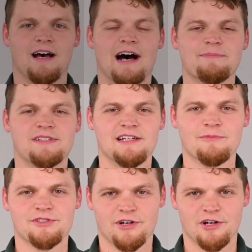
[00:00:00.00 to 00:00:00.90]
I'm Tim
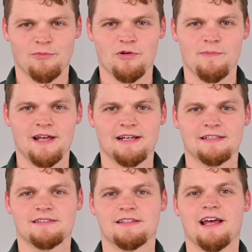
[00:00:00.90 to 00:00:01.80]
with Circuit Board
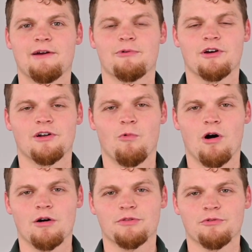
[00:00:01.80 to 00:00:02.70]
Medics. Today we're going to
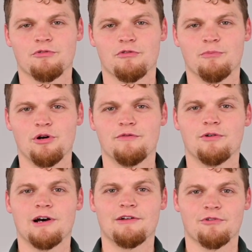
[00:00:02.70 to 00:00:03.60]
walk through the
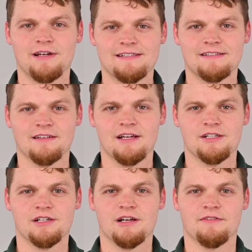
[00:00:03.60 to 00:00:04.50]
removal and
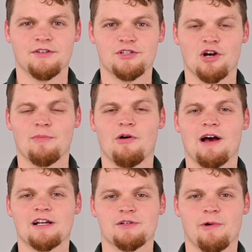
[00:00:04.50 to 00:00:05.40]
reinstallation of the turbo
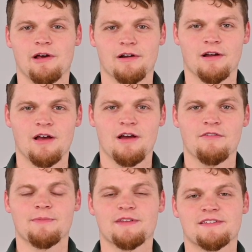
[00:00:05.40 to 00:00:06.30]
actuator
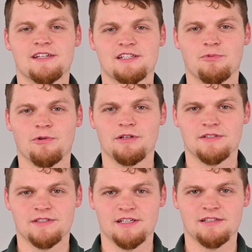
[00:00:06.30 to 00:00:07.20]
from the
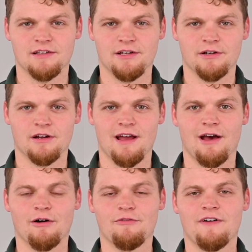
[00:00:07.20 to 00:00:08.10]
6.6 liter
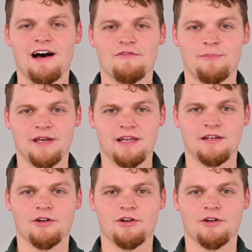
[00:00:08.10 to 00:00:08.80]
L5P